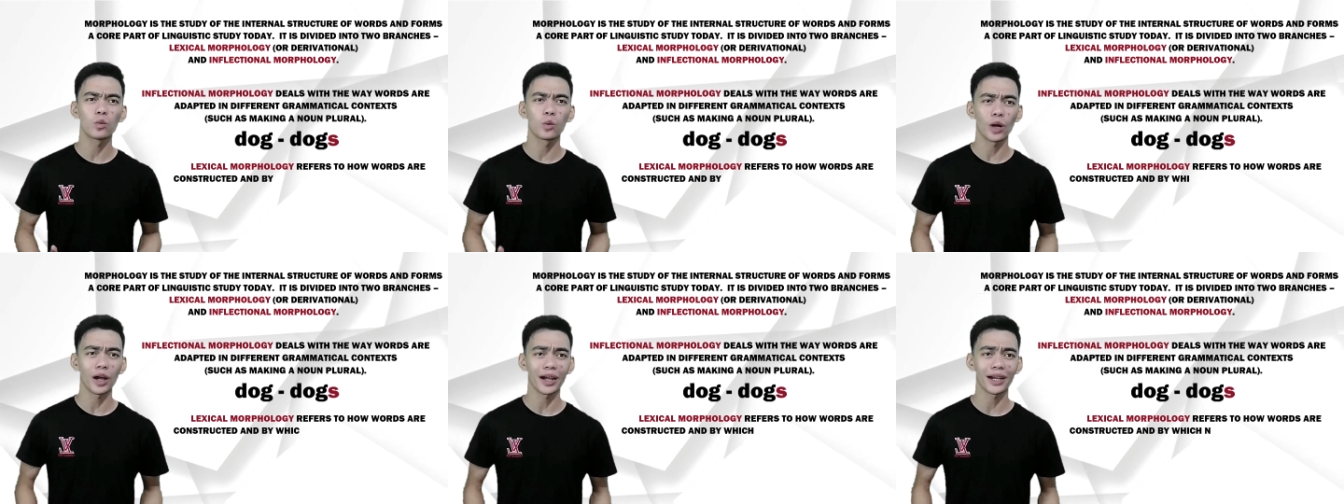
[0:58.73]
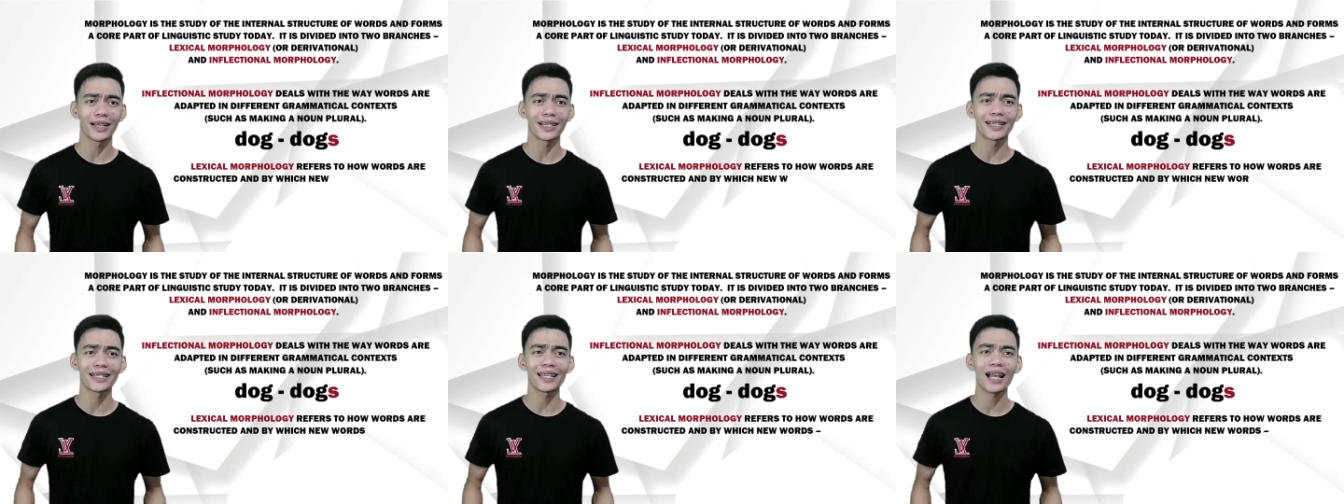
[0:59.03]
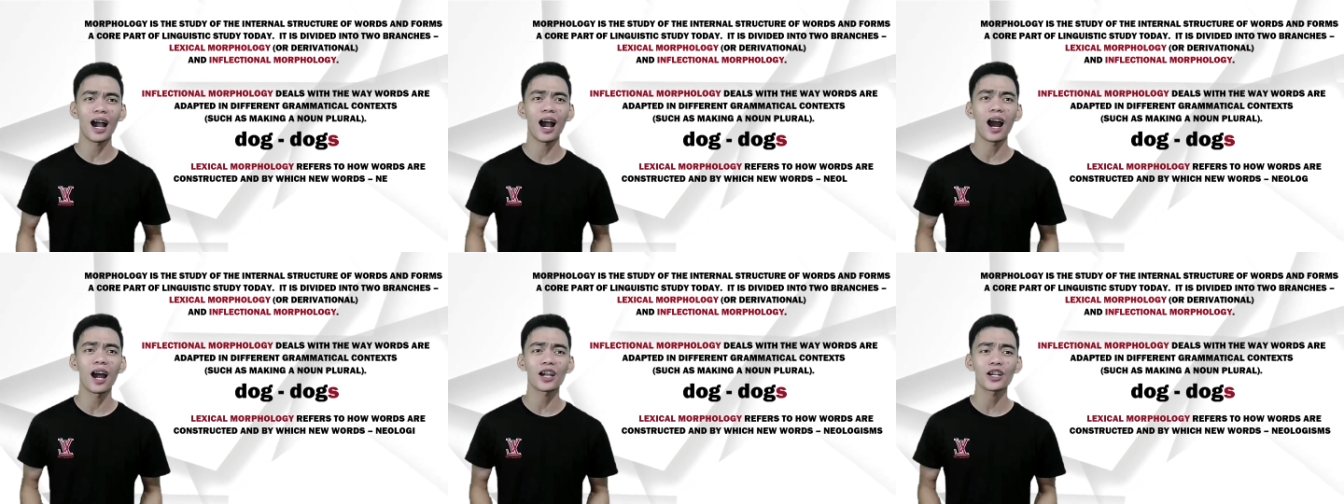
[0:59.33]
words
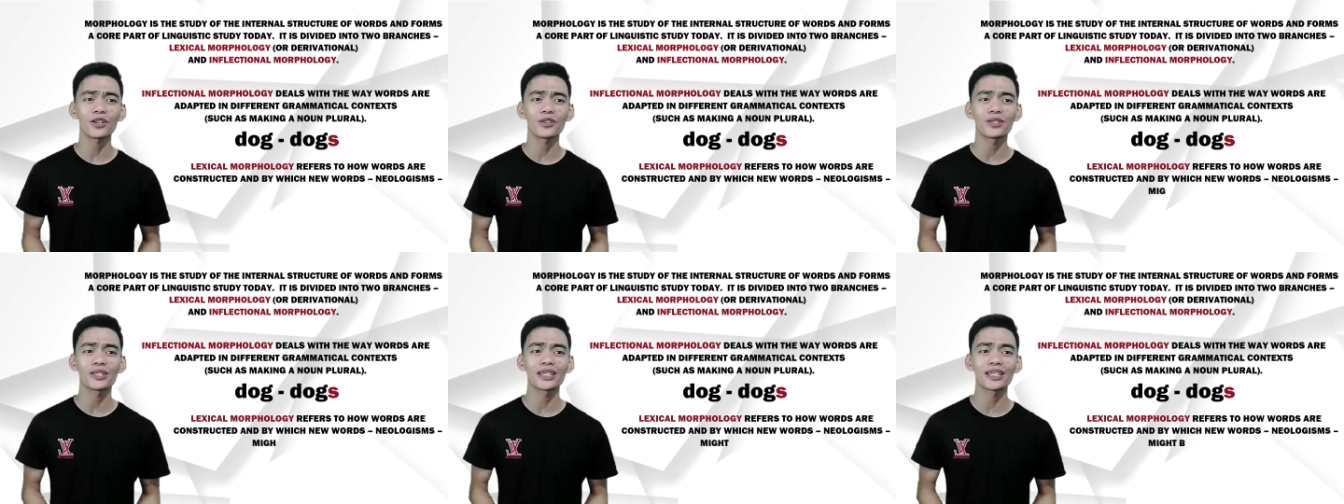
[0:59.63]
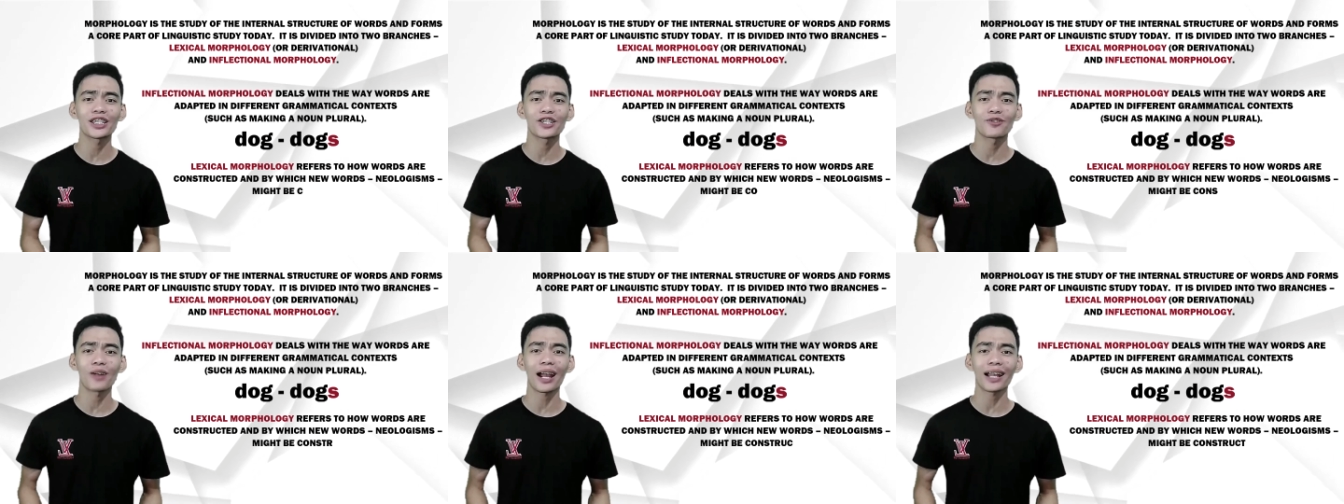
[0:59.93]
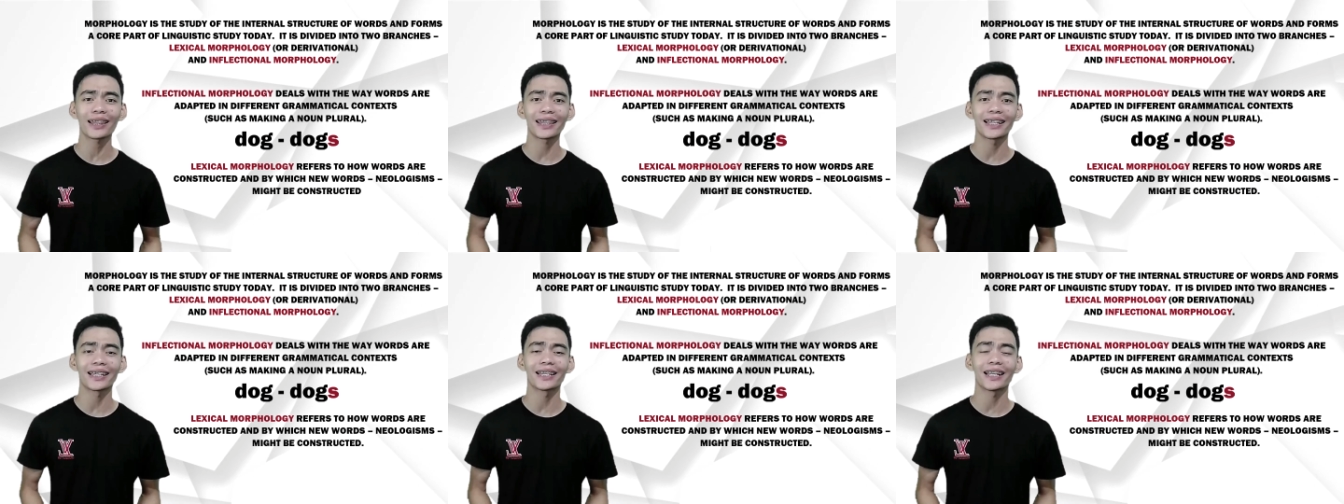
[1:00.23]
are
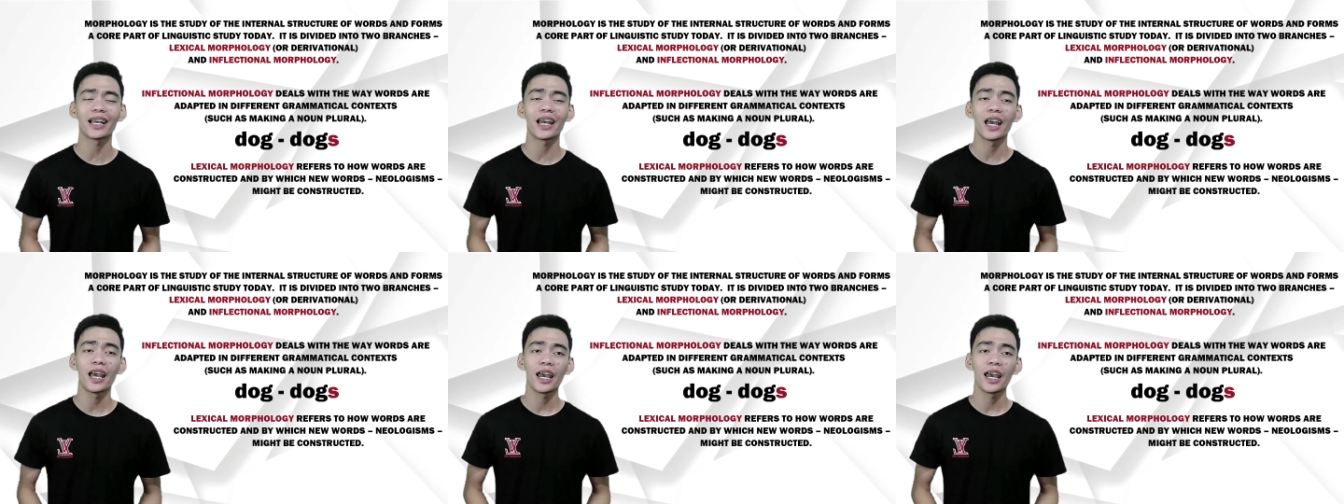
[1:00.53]
constructed